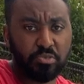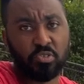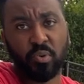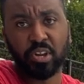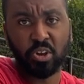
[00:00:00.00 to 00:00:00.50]

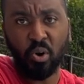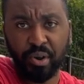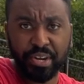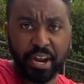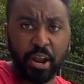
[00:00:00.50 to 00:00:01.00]
So when you go
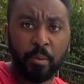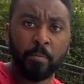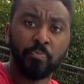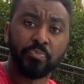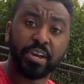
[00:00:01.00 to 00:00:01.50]
in there,
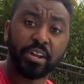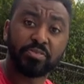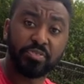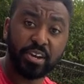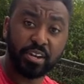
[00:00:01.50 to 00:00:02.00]
they gotta
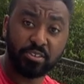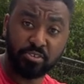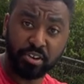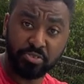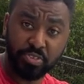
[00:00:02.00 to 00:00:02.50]
they gotta you
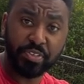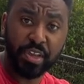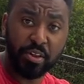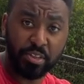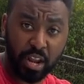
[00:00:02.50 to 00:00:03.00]
gotta sit
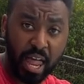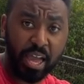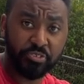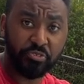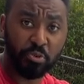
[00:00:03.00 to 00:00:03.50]
down in the
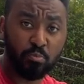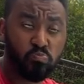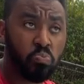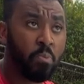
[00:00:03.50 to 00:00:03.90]
classroom